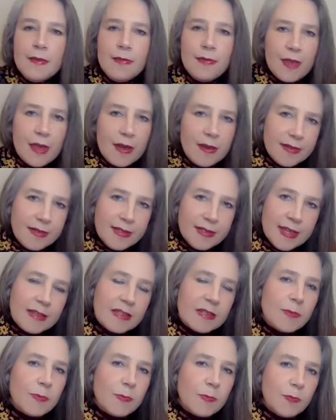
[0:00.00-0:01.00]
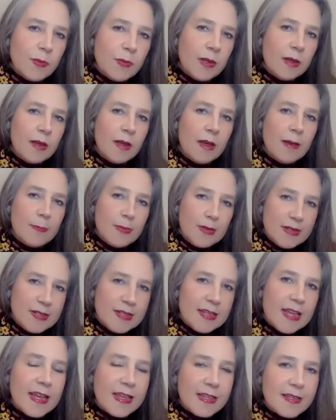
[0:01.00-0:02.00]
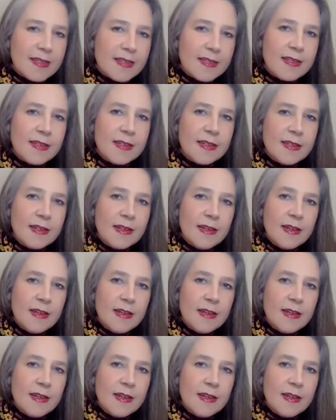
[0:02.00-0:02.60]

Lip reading: those things persist